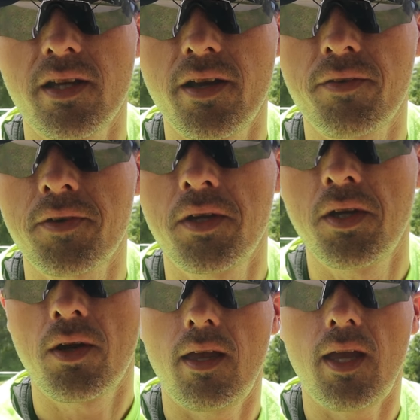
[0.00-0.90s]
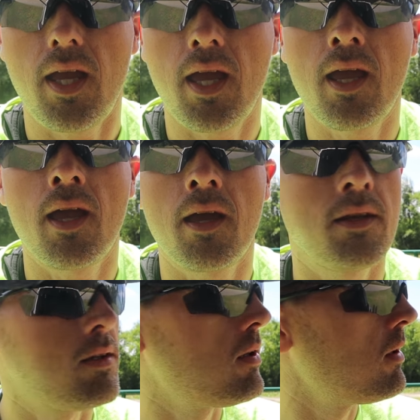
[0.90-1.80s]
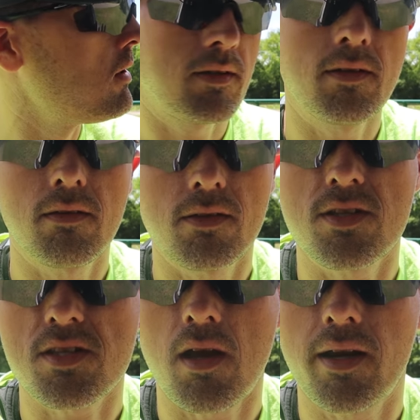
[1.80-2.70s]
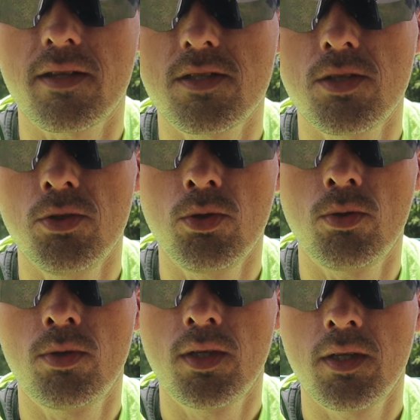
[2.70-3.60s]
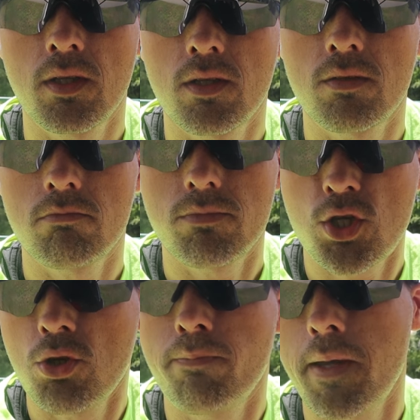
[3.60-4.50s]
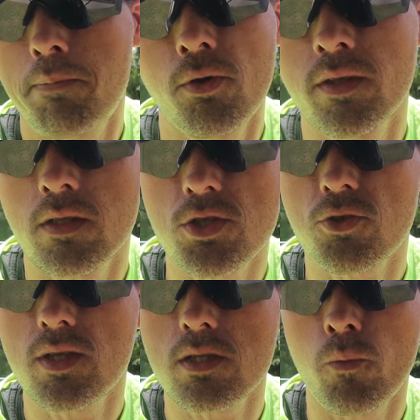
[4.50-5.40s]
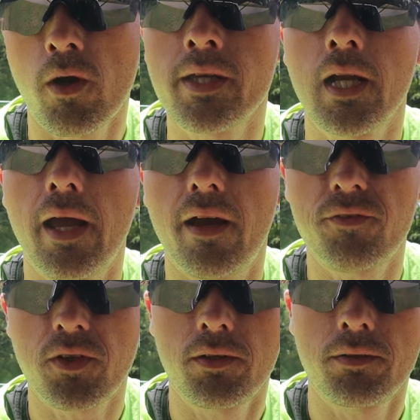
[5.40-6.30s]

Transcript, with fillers: left, and decided to shoot people in the streets while he laughed.